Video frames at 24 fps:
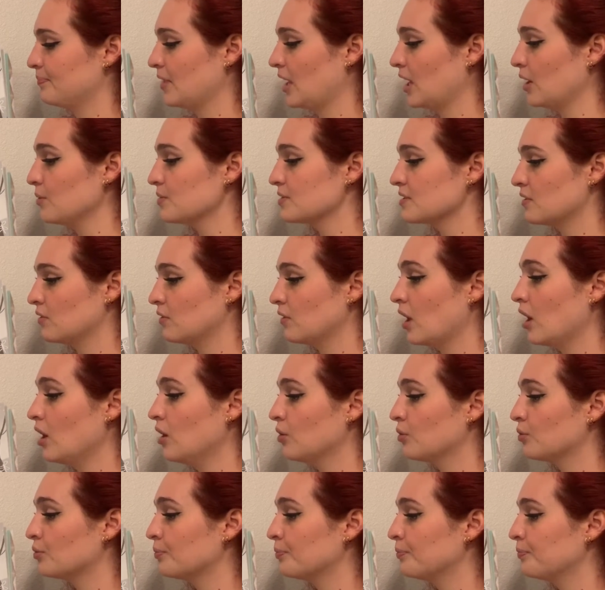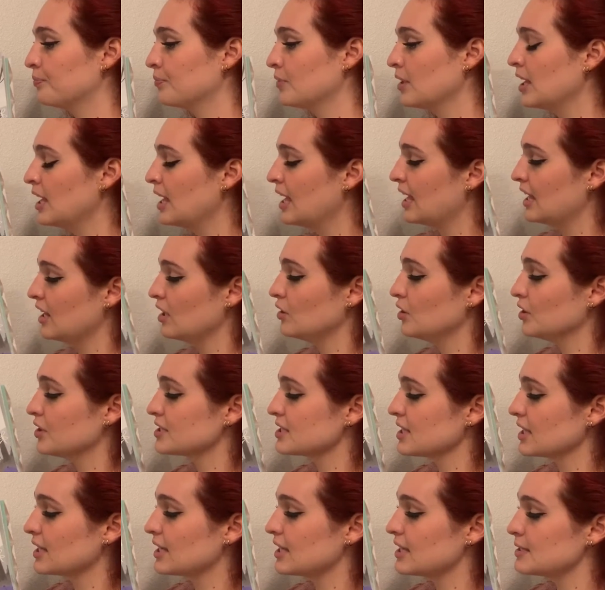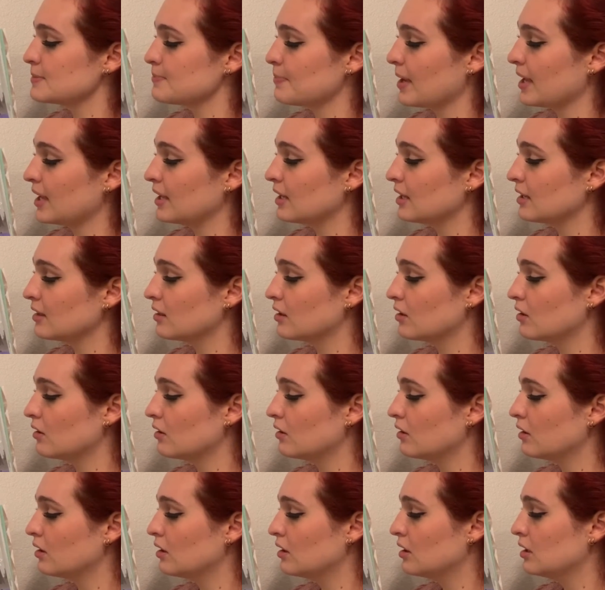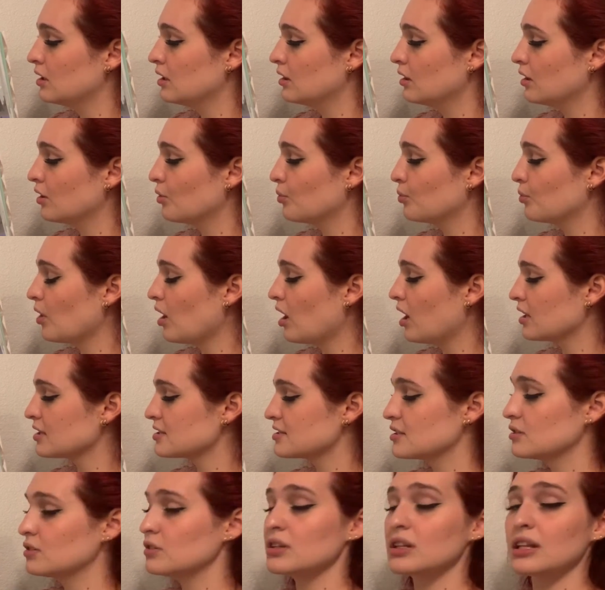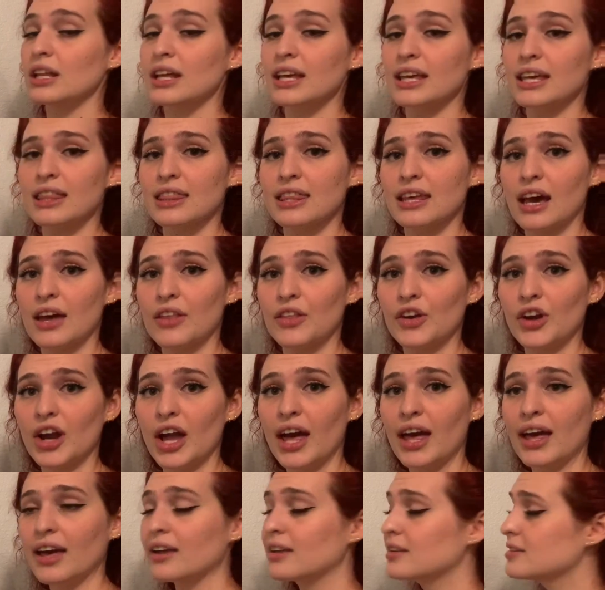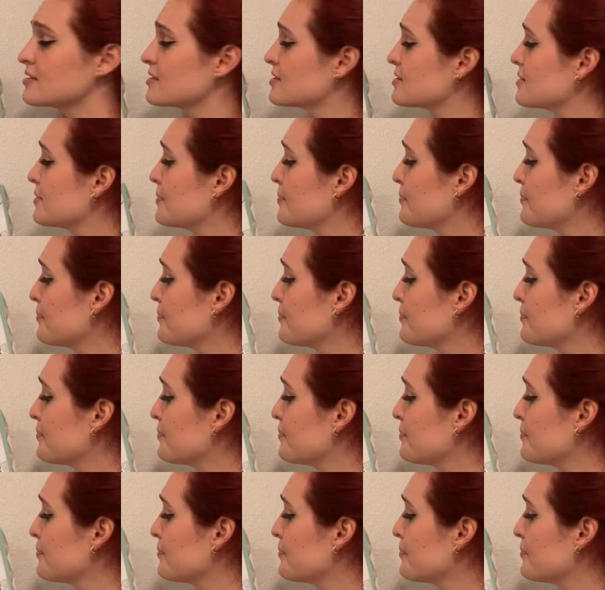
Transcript: I was alone. And it looks like he's painted little rocks to look like the other eggs.